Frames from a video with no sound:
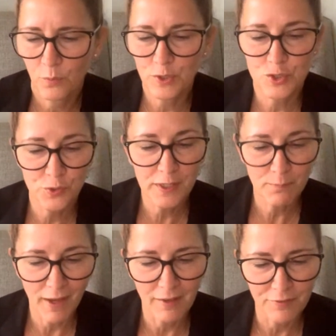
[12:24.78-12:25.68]
would
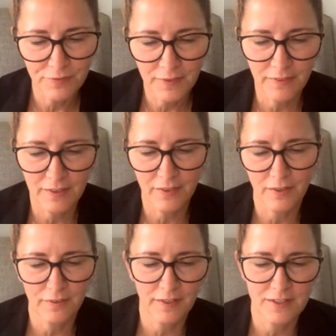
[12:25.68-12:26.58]
dream of in the
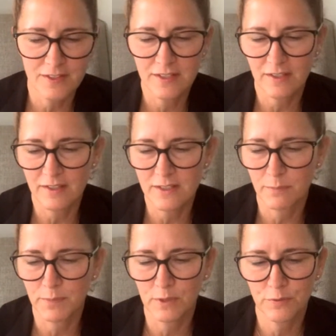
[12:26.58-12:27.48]
earth. I just think
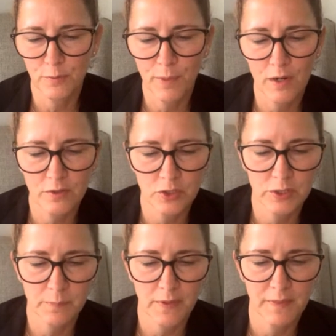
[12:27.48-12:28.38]
it's a beautiful
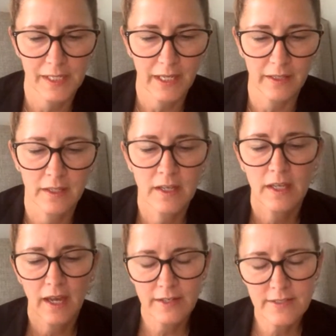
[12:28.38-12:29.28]
partnership that they have.
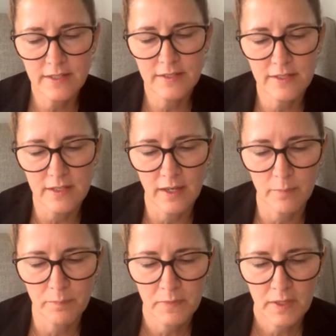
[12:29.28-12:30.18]
Exodus
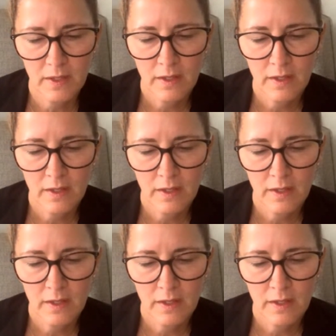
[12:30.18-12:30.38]
um,